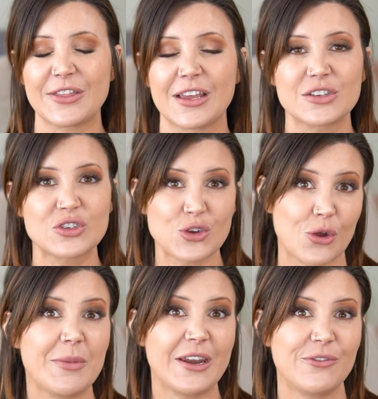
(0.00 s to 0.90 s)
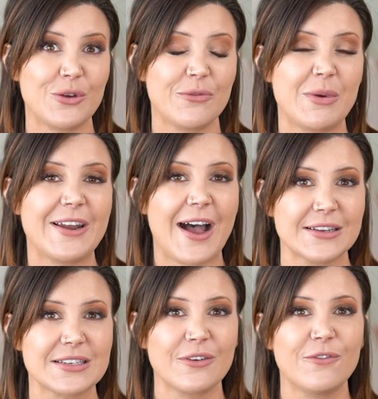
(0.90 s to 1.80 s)
that so many of you have been
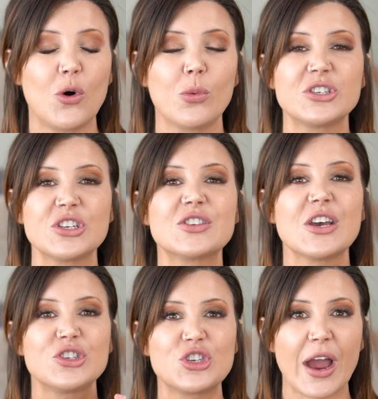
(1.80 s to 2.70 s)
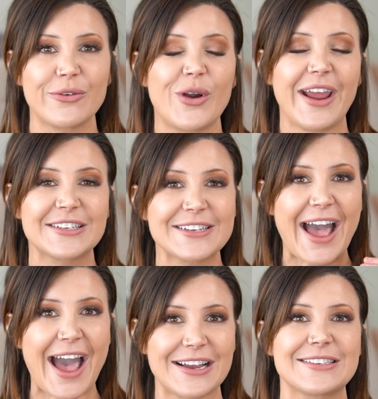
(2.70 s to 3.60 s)
asking for, which is direct
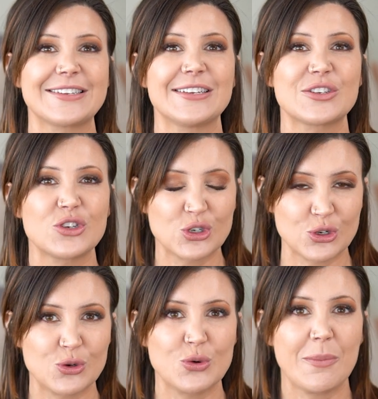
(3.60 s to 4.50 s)
access to